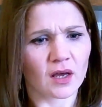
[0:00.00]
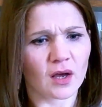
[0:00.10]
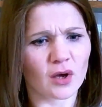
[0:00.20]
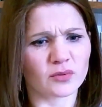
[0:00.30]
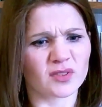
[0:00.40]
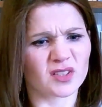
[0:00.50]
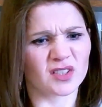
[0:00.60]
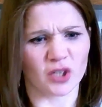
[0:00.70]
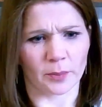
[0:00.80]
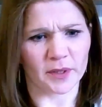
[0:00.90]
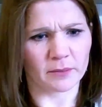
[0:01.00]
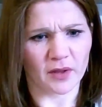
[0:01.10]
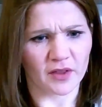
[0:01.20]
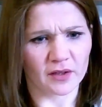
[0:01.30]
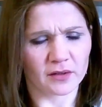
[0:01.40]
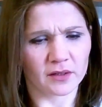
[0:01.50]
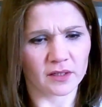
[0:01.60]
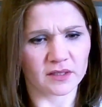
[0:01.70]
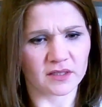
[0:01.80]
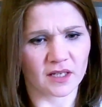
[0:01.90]
Oh, stop it, Mother,
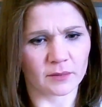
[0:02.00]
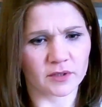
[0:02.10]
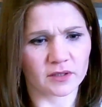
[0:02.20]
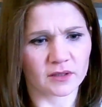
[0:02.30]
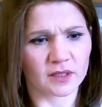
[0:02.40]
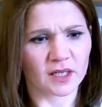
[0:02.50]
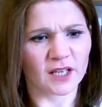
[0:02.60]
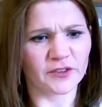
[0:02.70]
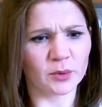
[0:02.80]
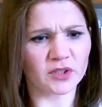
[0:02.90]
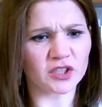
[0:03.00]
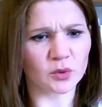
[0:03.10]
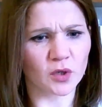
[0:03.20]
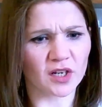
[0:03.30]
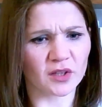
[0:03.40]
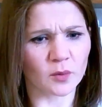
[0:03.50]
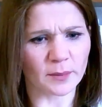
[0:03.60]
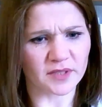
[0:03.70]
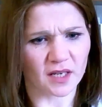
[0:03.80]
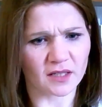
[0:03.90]
he snapped. If you want to do work on the
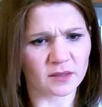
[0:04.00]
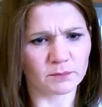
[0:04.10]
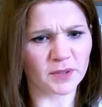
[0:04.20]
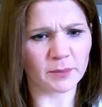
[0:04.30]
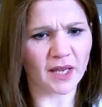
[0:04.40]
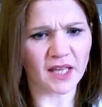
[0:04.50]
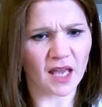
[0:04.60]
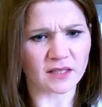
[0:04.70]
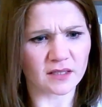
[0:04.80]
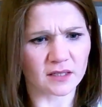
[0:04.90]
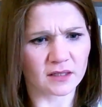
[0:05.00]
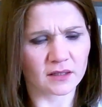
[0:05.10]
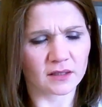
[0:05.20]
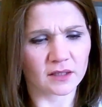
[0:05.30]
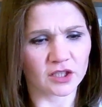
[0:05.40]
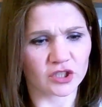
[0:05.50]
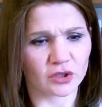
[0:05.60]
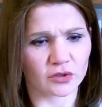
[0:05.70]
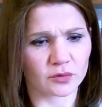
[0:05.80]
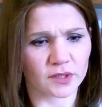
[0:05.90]
website, be my guest. He
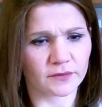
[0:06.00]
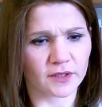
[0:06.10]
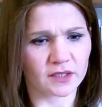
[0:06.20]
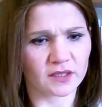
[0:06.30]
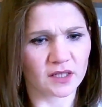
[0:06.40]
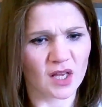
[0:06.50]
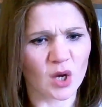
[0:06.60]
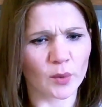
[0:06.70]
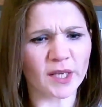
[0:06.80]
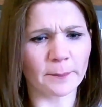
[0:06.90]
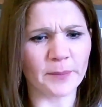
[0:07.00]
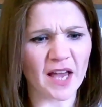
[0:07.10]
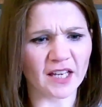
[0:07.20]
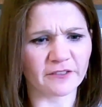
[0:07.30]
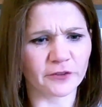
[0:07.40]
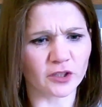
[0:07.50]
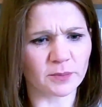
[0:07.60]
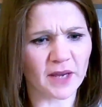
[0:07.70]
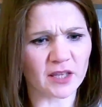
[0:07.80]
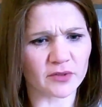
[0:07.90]
shot to his feet. We can barely afford to
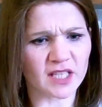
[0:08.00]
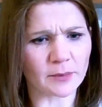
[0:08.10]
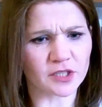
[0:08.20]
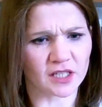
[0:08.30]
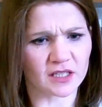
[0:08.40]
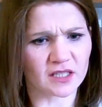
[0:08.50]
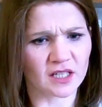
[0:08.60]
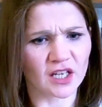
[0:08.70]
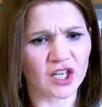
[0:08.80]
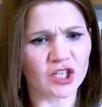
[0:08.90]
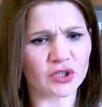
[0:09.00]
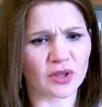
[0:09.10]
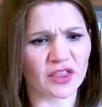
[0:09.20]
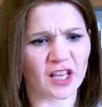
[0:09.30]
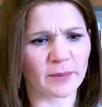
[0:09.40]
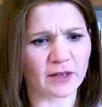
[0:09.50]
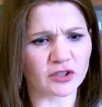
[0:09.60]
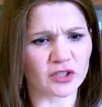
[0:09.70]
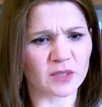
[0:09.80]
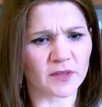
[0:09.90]
pay the receptionist. You should think about
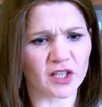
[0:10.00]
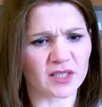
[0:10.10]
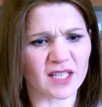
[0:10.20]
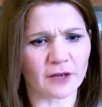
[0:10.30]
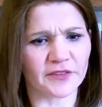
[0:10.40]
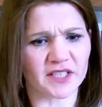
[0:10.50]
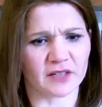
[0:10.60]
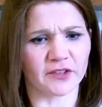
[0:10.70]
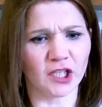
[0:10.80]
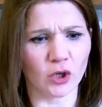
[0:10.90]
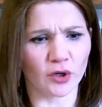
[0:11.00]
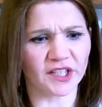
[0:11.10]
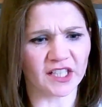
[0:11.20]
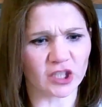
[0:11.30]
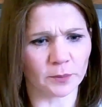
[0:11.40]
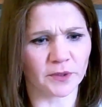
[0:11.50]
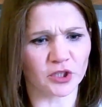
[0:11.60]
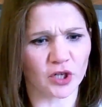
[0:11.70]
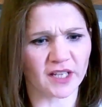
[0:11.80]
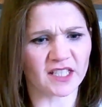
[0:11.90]
doing something yourself instead of lording it up and
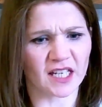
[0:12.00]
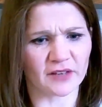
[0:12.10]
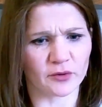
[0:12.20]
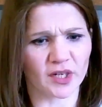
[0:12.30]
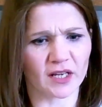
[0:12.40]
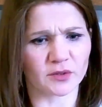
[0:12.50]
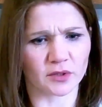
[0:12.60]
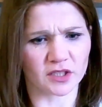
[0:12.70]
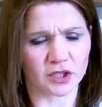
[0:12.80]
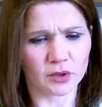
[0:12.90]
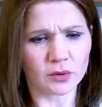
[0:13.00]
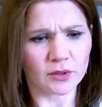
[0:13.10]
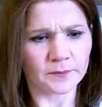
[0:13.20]
trying to tell everyone else what to do.